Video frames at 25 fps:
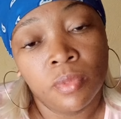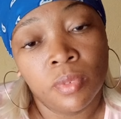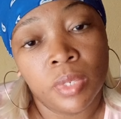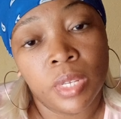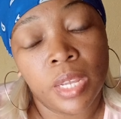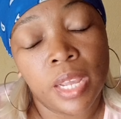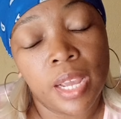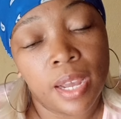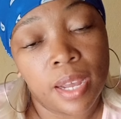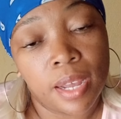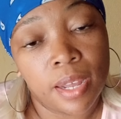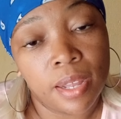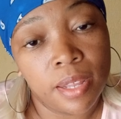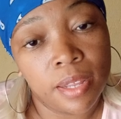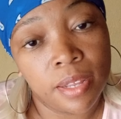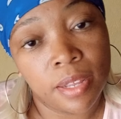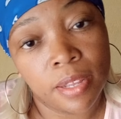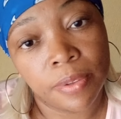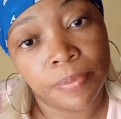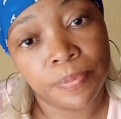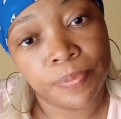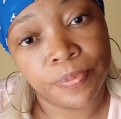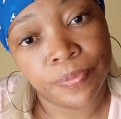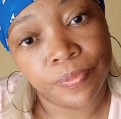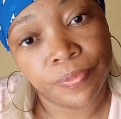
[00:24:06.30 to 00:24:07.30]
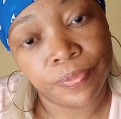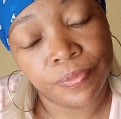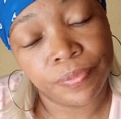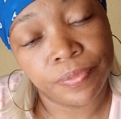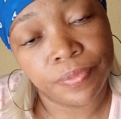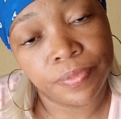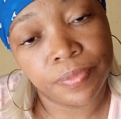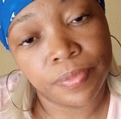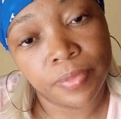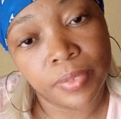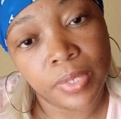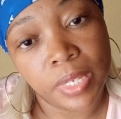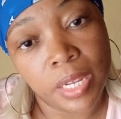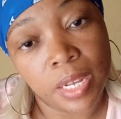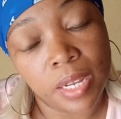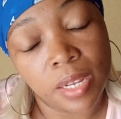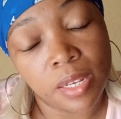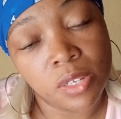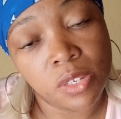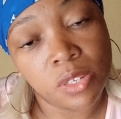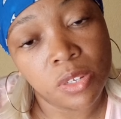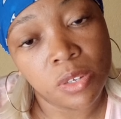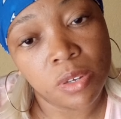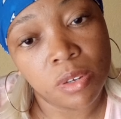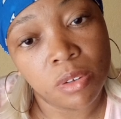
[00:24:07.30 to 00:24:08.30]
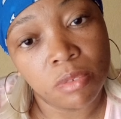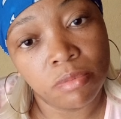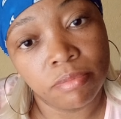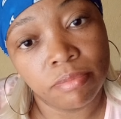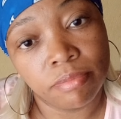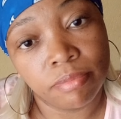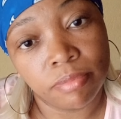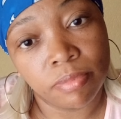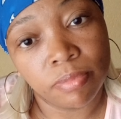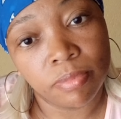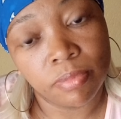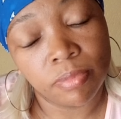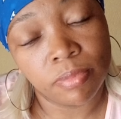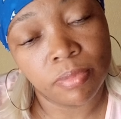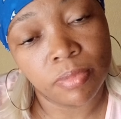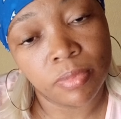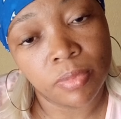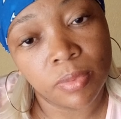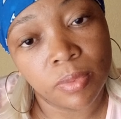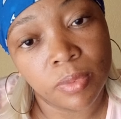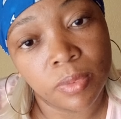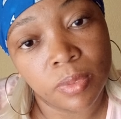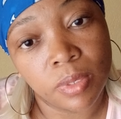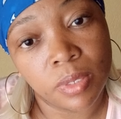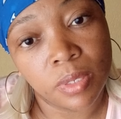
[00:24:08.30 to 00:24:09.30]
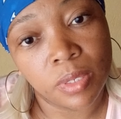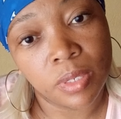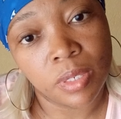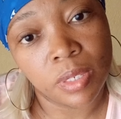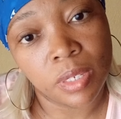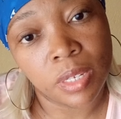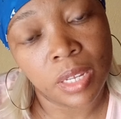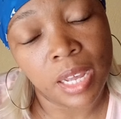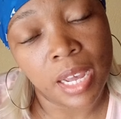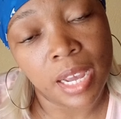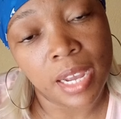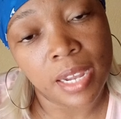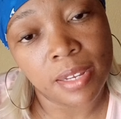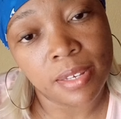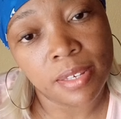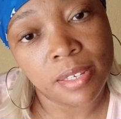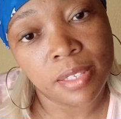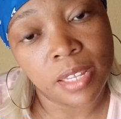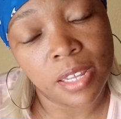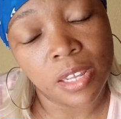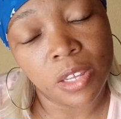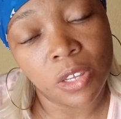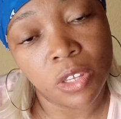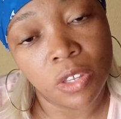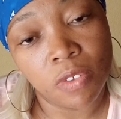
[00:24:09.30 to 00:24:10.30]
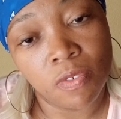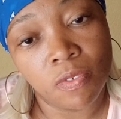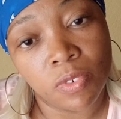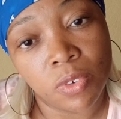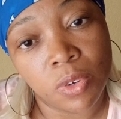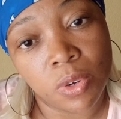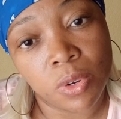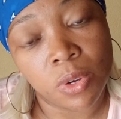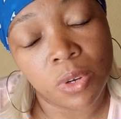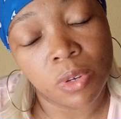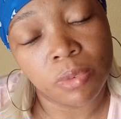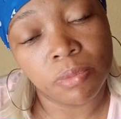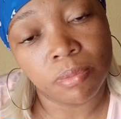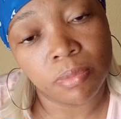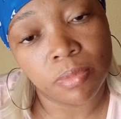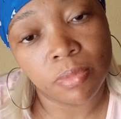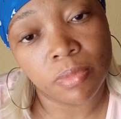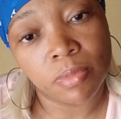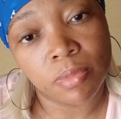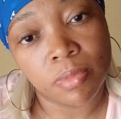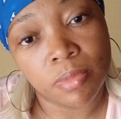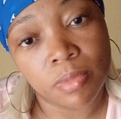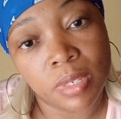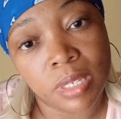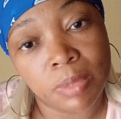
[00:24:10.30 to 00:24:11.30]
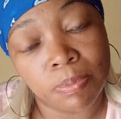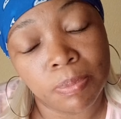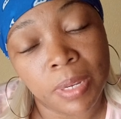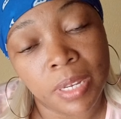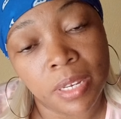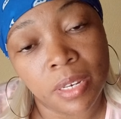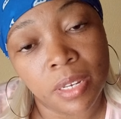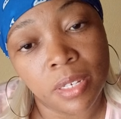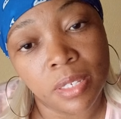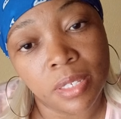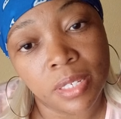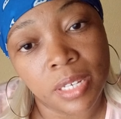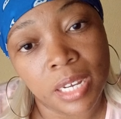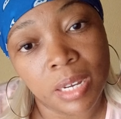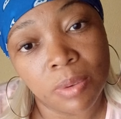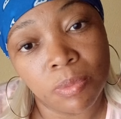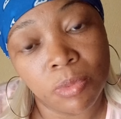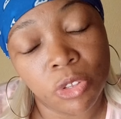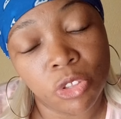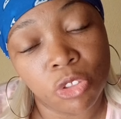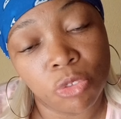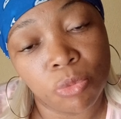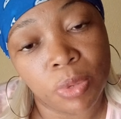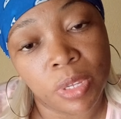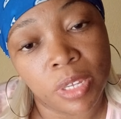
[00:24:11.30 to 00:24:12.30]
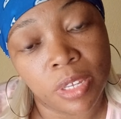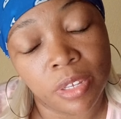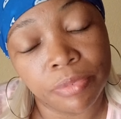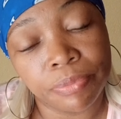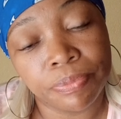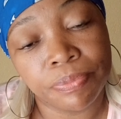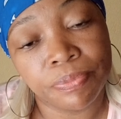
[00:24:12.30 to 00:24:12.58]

Yeah, so... guys, thank you for spending time with me.